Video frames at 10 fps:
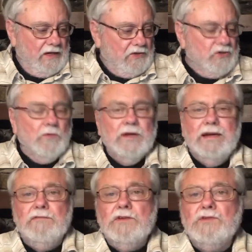So
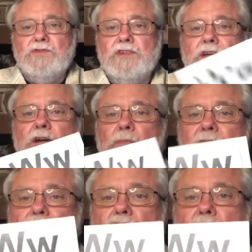whenever you see our
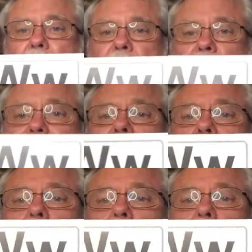picture of Winkie